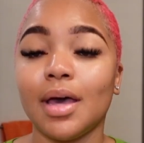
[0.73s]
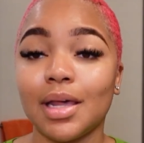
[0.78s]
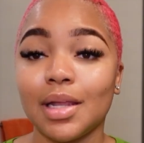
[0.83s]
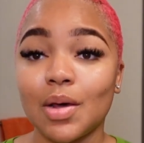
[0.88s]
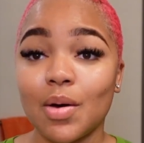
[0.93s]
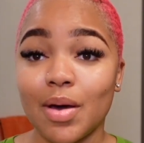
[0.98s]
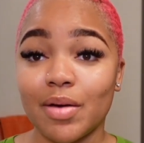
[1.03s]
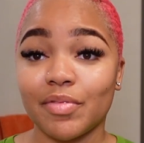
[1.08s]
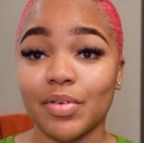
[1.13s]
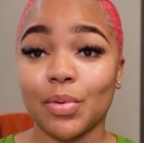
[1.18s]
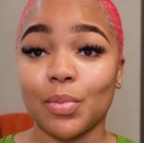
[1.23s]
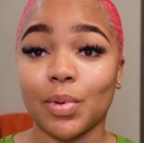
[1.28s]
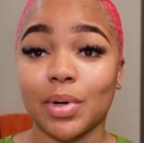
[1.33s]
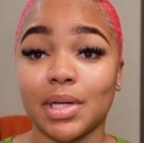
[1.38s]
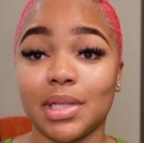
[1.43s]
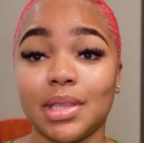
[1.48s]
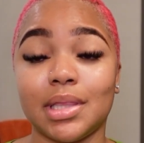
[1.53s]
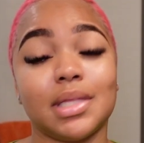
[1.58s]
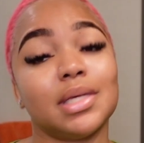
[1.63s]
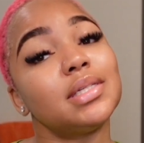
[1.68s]
Hello
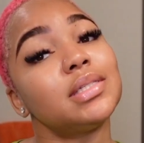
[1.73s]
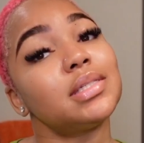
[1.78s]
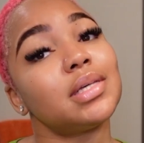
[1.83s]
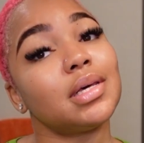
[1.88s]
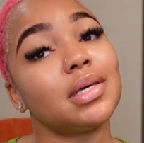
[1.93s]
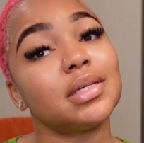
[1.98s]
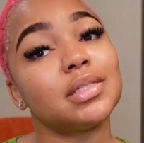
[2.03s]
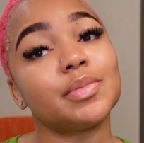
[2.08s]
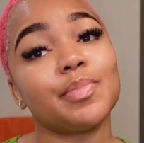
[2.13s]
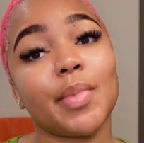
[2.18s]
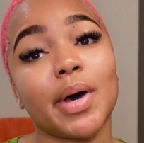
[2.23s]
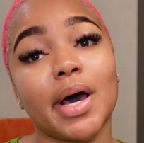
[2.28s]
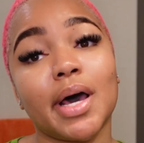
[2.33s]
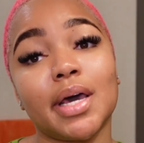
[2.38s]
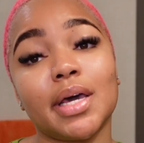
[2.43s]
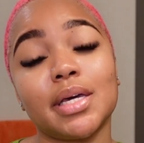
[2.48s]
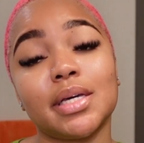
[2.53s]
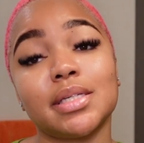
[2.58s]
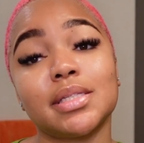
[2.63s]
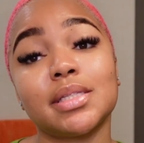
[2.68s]
everyone, this is
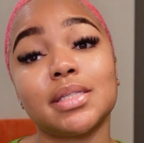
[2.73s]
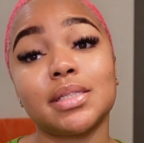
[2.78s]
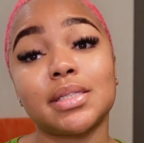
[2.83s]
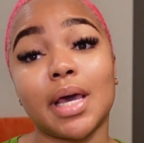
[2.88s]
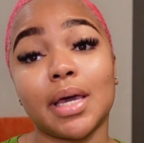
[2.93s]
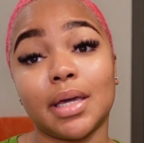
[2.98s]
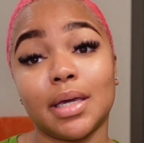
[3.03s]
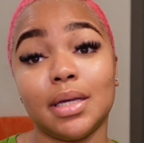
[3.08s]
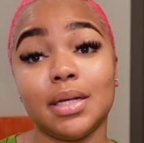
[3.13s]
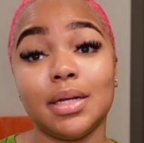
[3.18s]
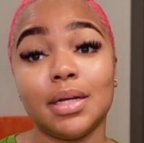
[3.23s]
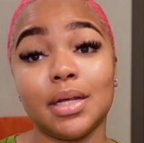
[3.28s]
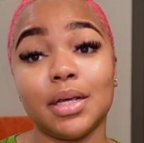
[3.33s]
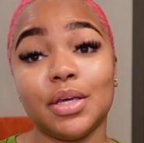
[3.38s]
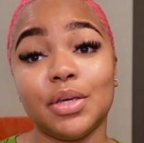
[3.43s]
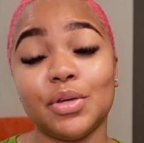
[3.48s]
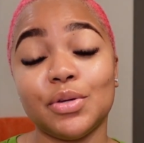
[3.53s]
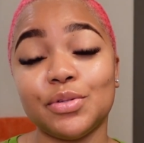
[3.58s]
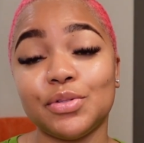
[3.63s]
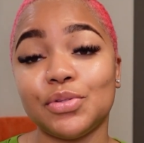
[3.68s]
my second
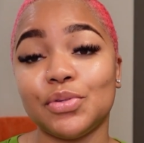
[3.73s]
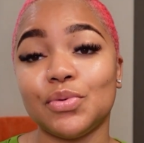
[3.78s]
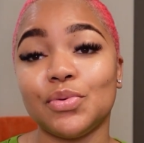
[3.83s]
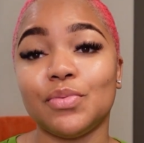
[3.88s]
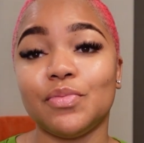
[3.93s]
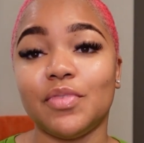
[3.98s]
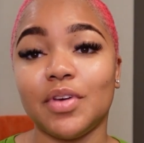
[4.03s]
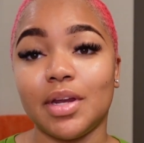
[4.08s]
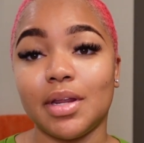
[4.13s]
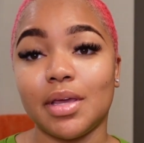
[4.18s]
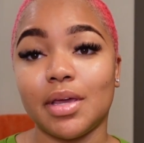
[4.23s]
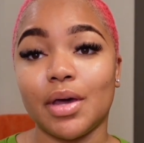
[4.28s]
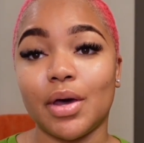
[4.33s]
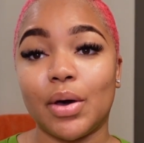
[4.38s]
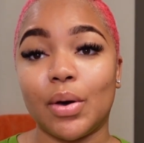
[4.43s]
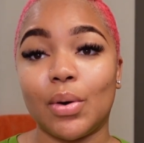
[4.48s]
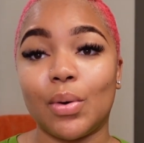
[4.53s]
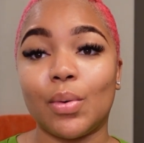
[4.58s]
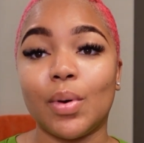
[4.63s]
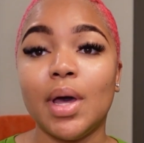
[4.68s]
YouTube
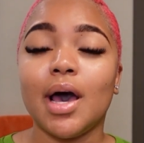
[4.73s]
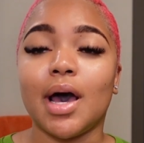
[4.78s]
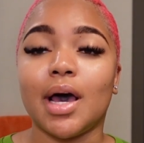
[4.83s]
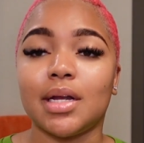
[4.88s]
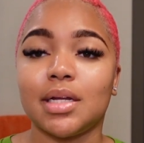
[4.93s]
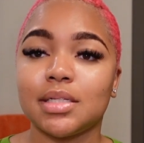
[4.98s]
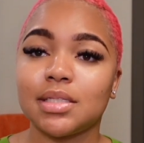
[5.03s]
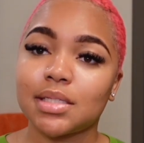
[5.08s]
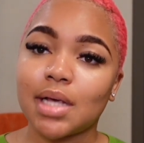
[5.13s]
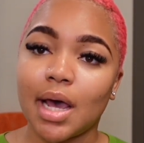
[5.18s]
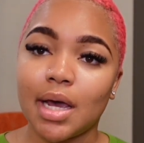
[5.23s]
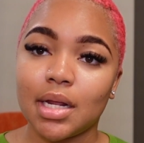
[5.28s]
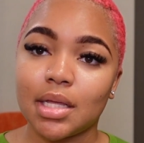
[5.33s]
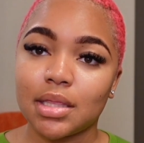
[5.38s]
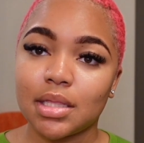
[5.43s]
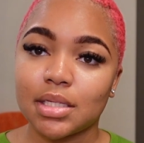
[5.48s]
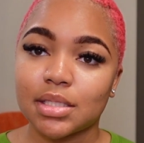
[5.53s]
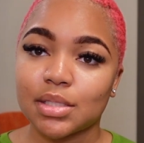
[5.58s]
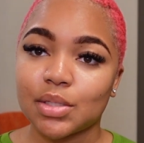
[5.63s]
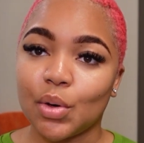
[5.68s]
video. I decided
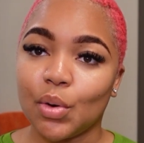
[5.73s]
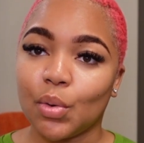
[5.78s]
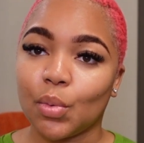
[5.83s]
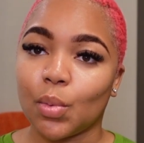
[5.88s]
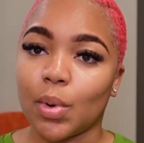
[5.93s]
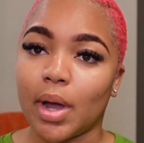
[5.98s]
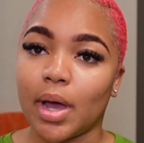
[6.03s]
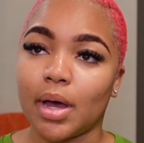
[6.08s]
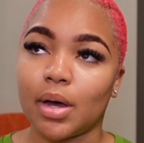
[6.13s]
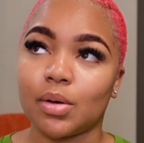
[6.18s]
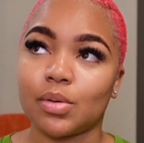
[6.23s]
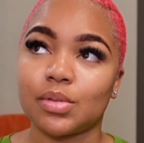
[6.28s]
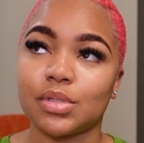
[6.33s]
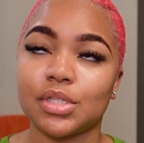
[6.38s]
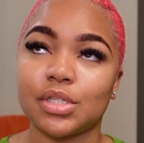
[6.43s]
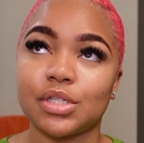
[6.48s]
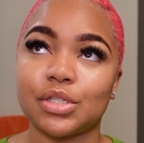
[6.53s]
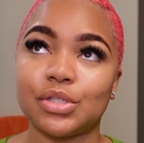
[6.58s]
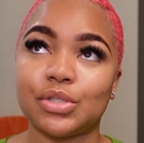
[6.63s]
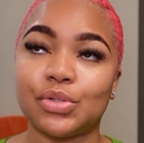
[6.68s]
this go round
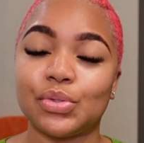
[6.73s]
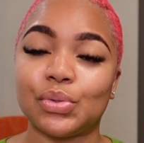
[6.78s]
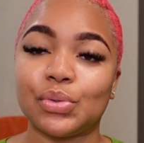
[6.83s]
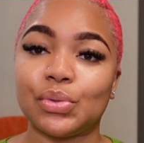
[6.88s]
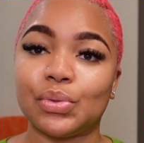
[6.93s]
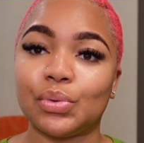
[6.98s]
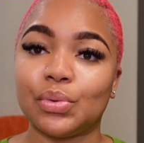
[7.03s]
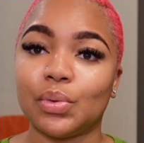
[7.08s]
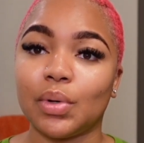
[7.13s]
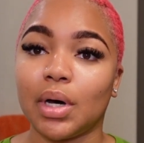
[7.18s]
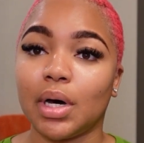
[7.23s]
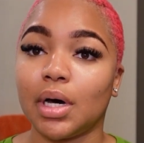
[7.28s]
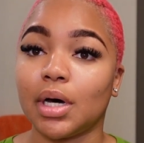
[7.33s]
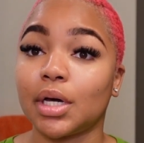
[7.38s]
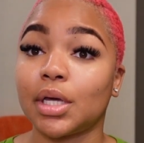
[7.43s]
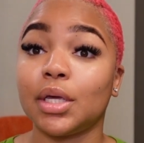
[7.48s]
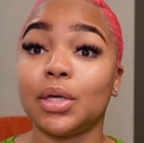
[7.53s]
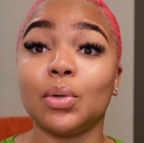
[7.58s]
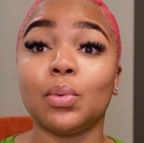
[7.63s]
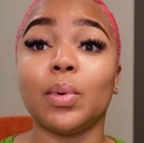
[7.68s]
to do a
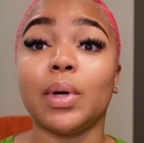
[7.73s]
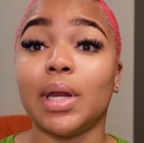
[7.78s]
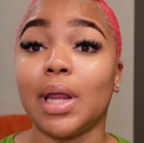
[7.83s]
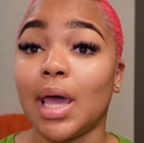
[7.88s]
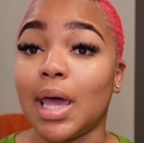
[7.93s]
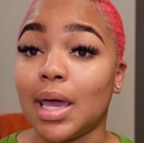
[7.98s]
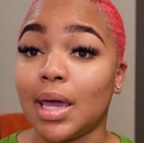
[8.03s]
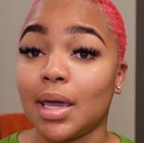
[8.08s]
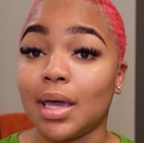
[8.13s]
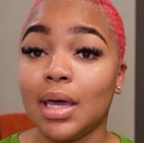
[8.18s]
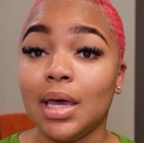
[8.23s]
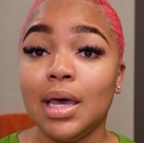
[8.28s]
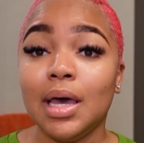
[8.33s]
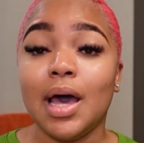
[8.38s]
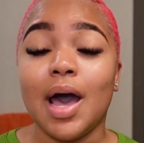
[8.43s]
Q&A.